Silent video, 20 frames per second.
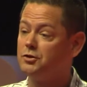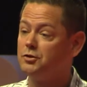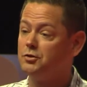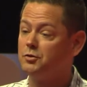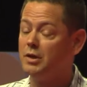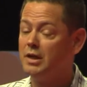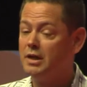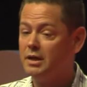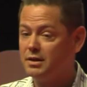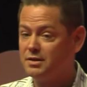
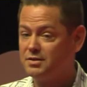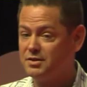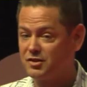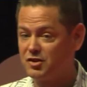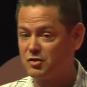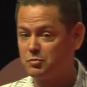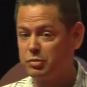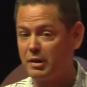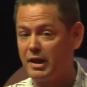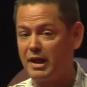to
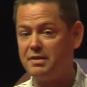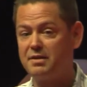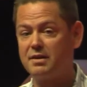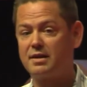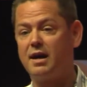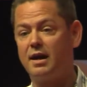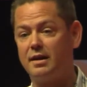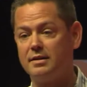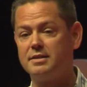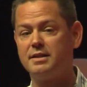display the
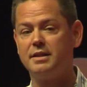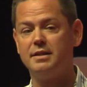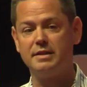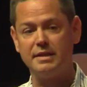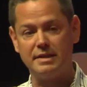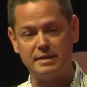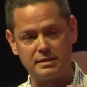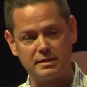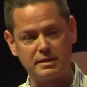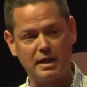content
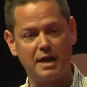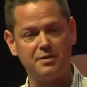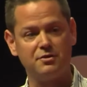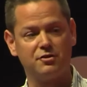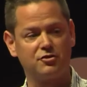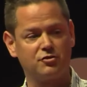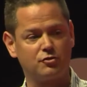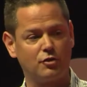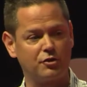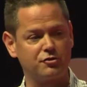inside
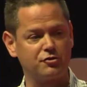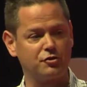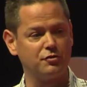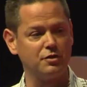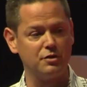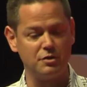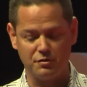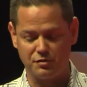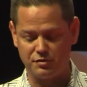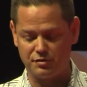the structure
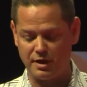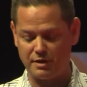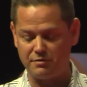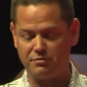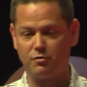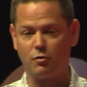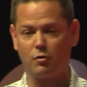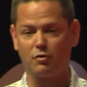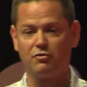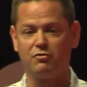that you
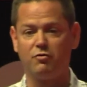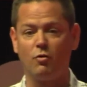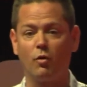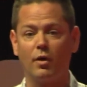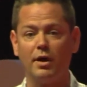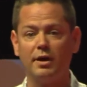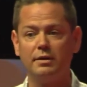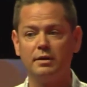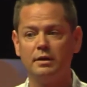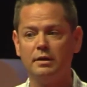set forth
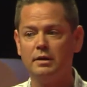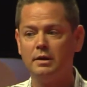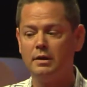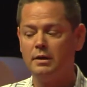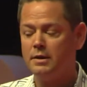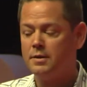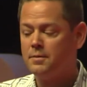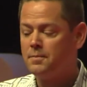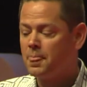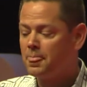for it.
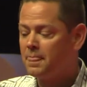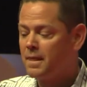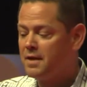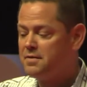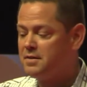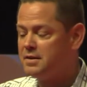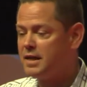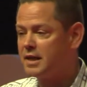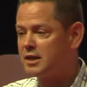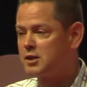
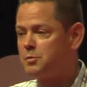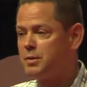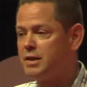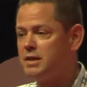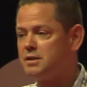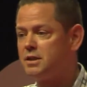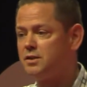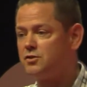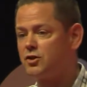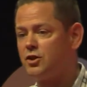And the next
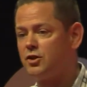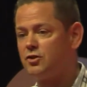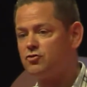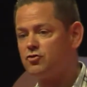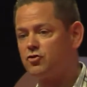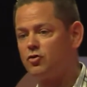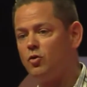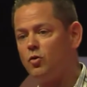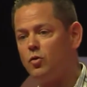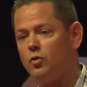piece is
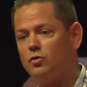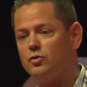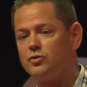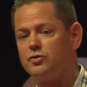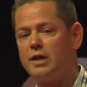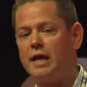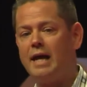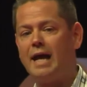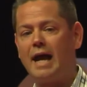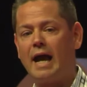
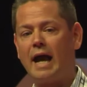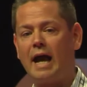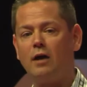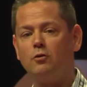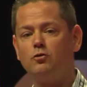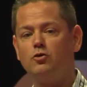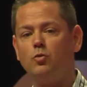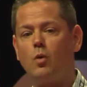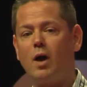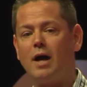controls.
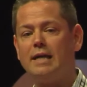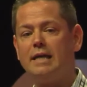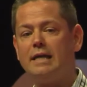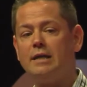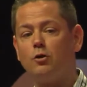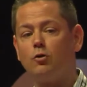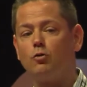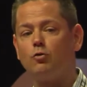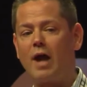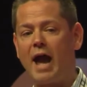How do I
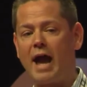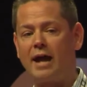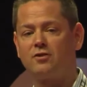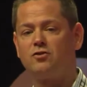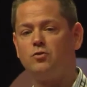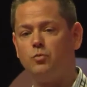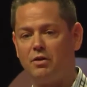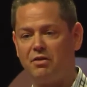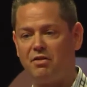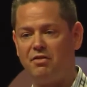
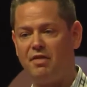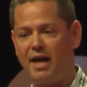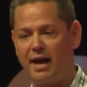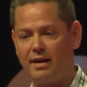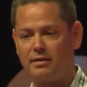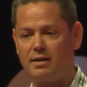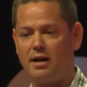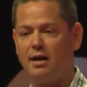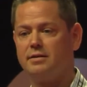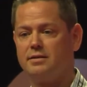interact with
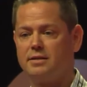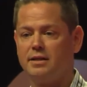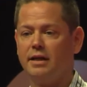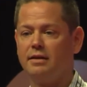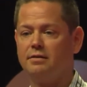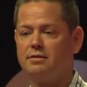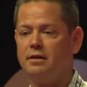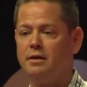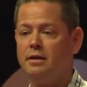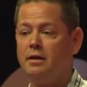that
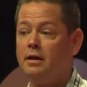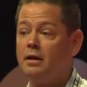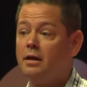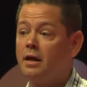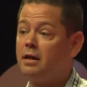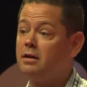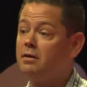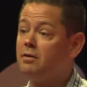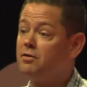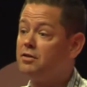content?
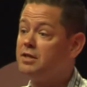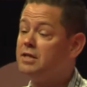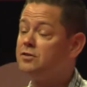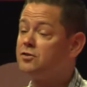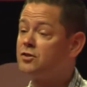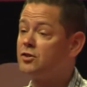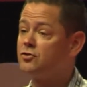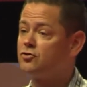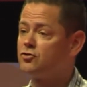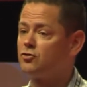And
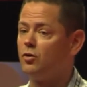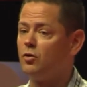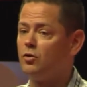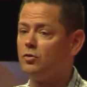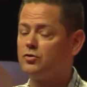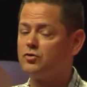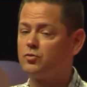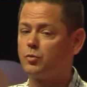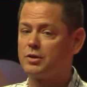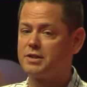these
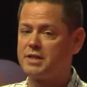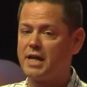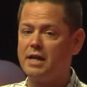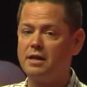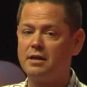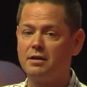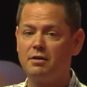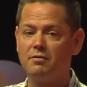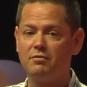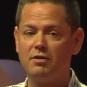controls were
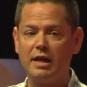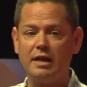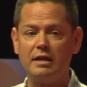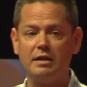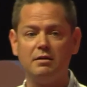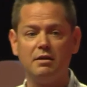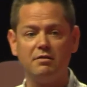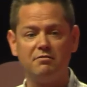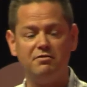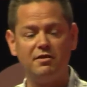taken
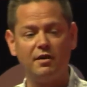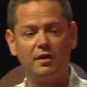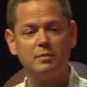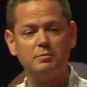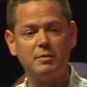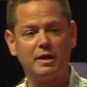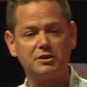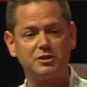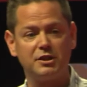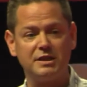in very
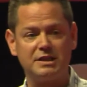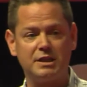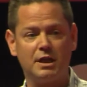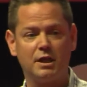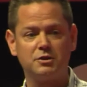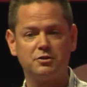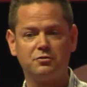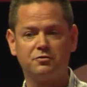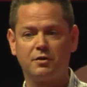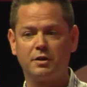much a
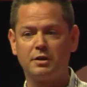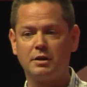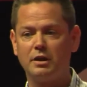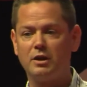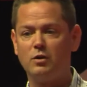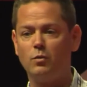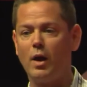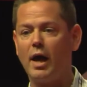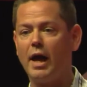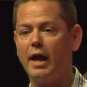
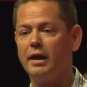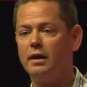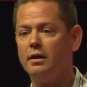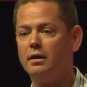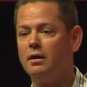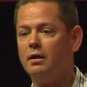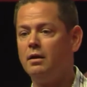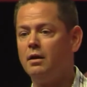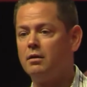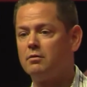touch-friendly way,
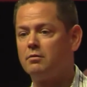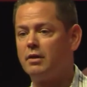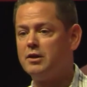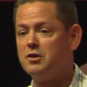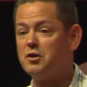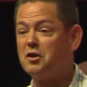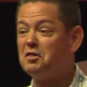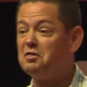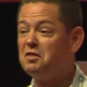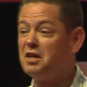right?
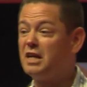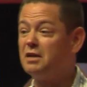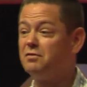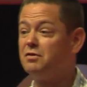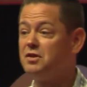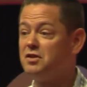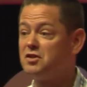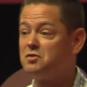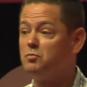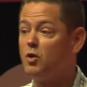You can think
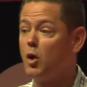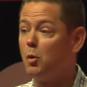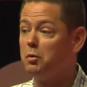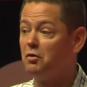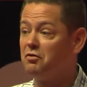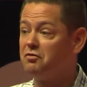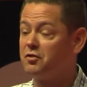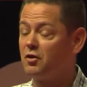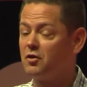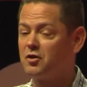of it as
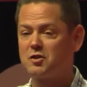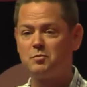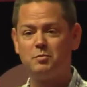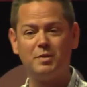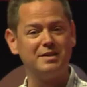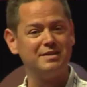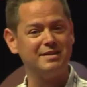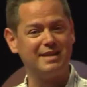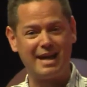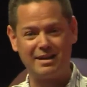mobile first,
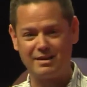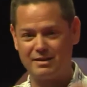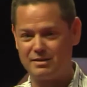but